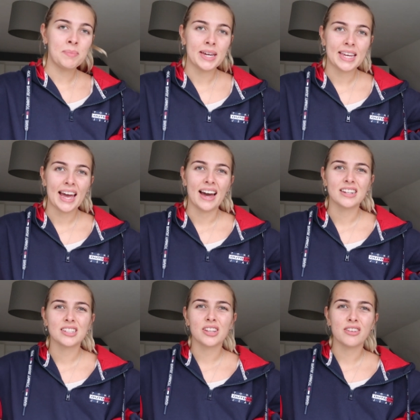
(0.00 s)
But yeah, I
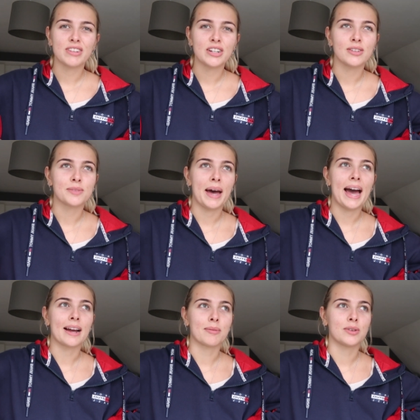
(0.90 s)
just don't really know what to
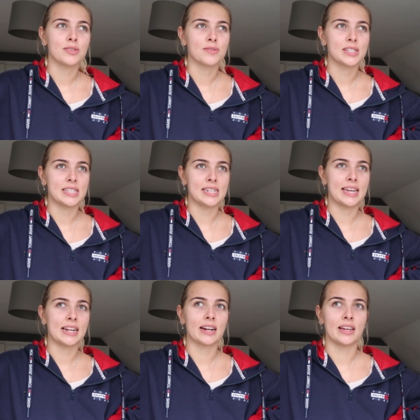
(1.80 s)
pack because obviously it's in
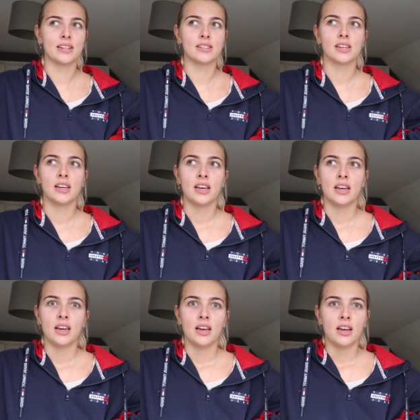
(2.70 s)
England,
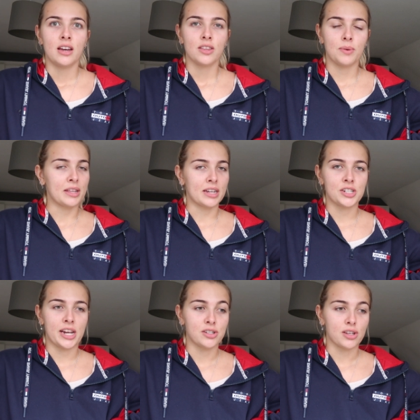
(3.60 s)
the weather can
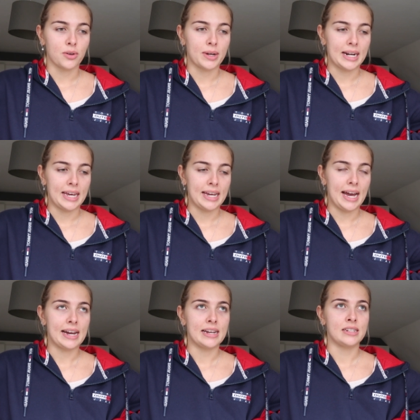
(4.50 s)
change so quickly,
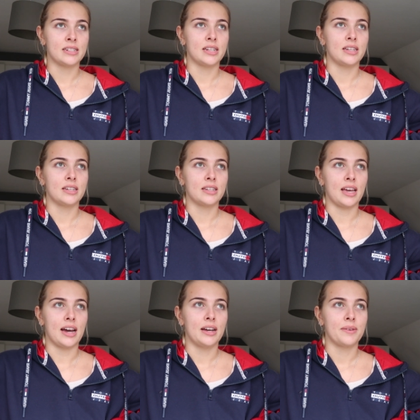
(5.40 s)
and
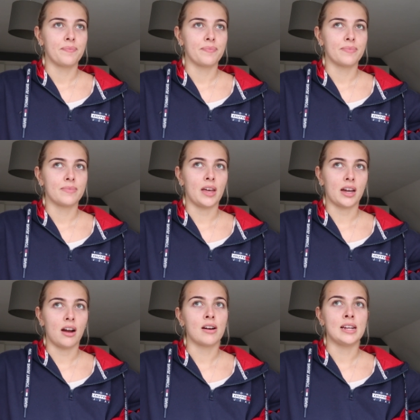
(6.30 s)
yeah,
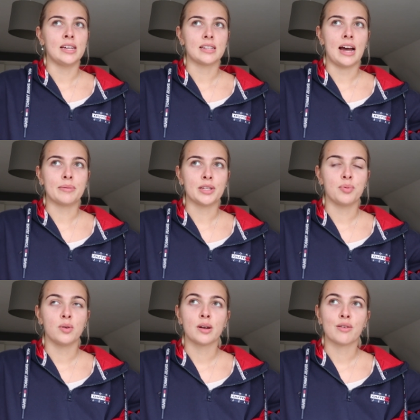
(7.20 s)
like currently it's
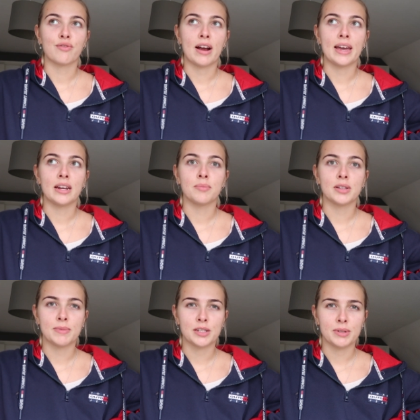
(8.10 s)
absolutely pouring with rain, but
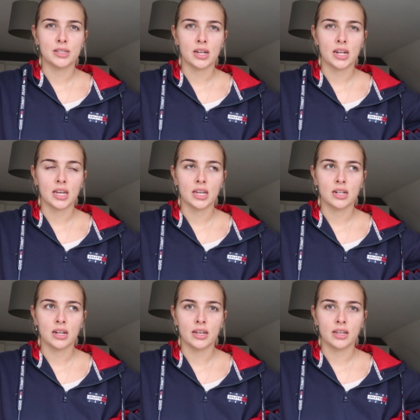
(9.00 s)
it's meant to be
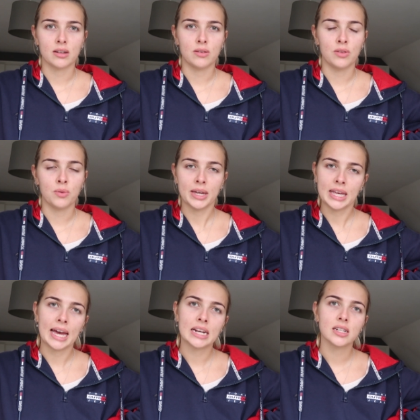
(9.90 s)
sunny like on the
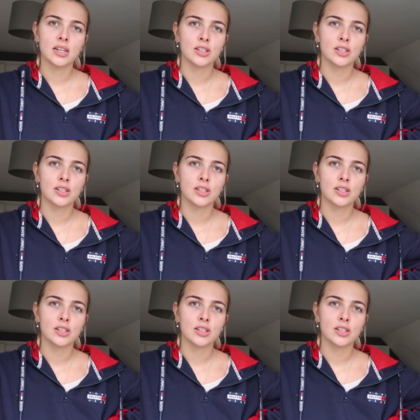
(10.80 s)
weekend.